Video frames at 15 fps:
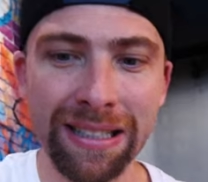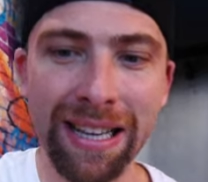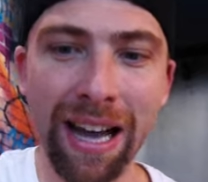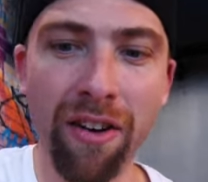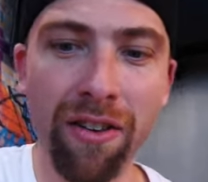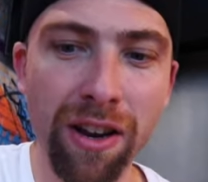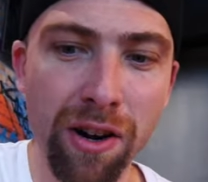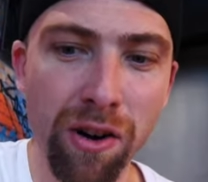
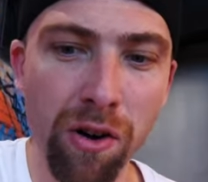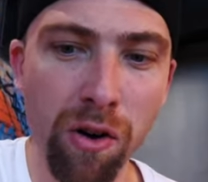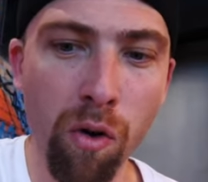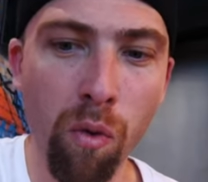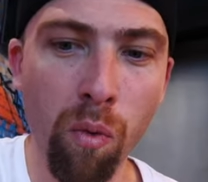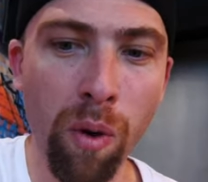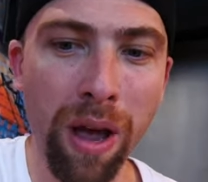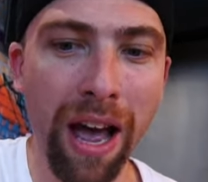down here
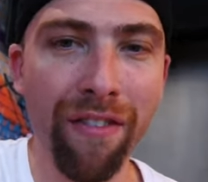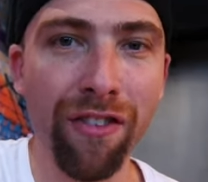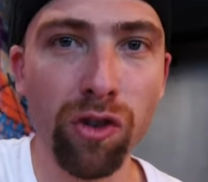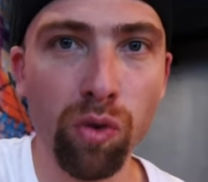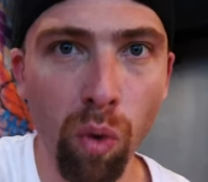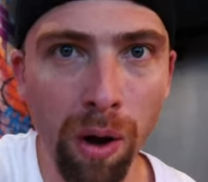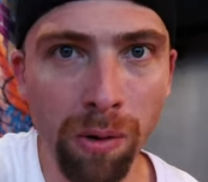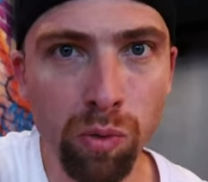we have the
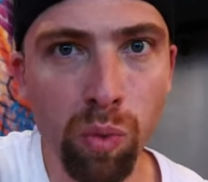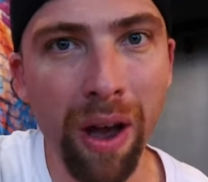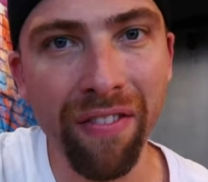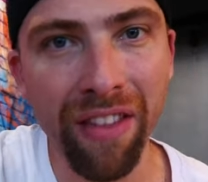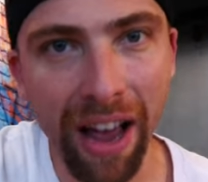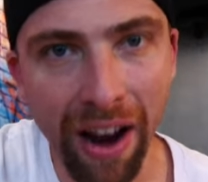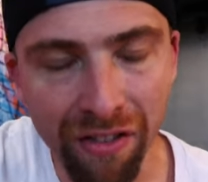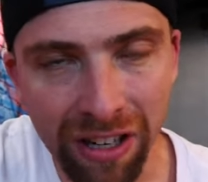swamps, we have
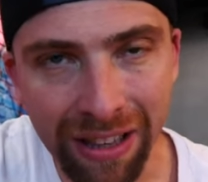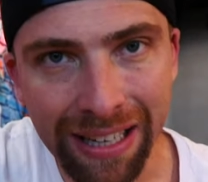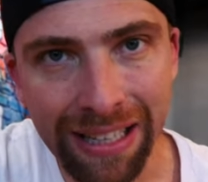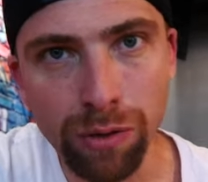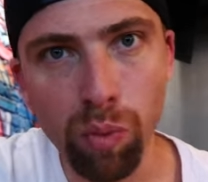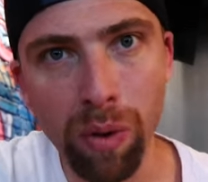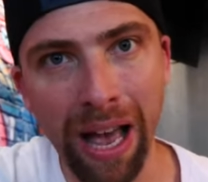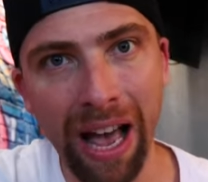the
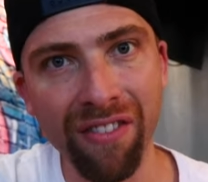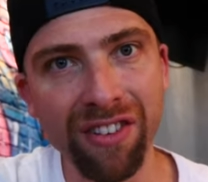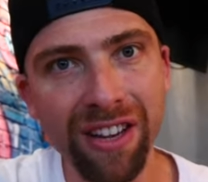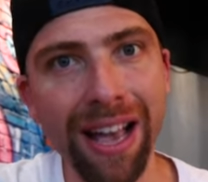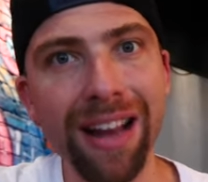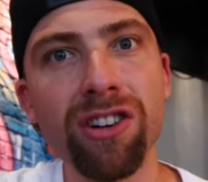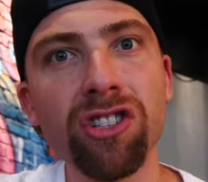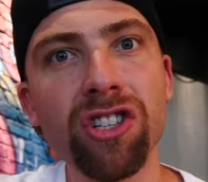Everglades, we have
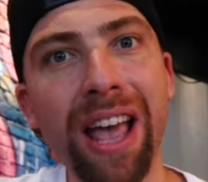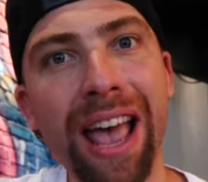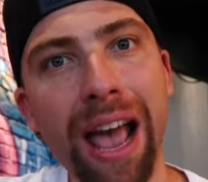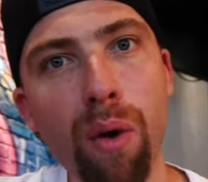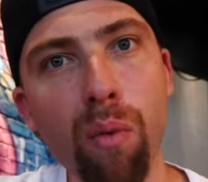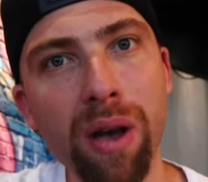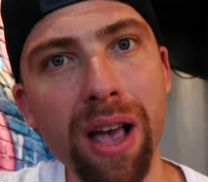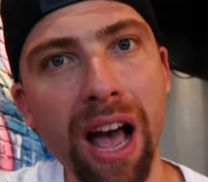gators,
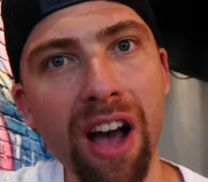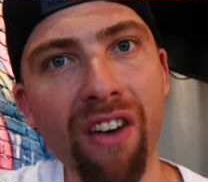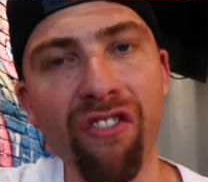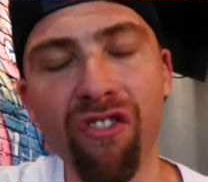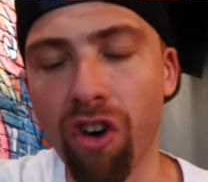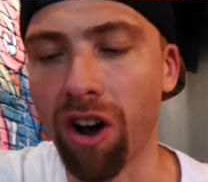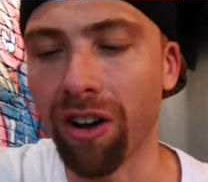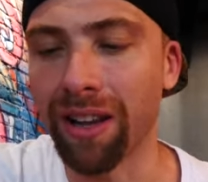and we have
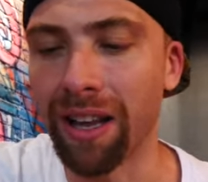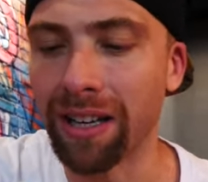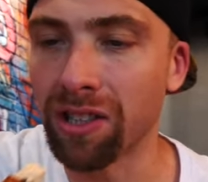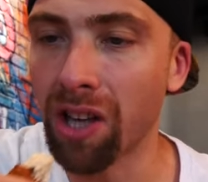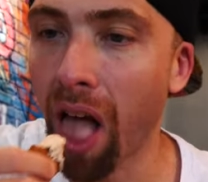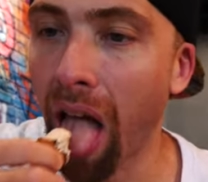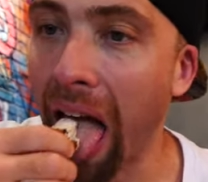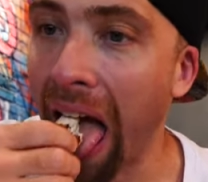frog legs.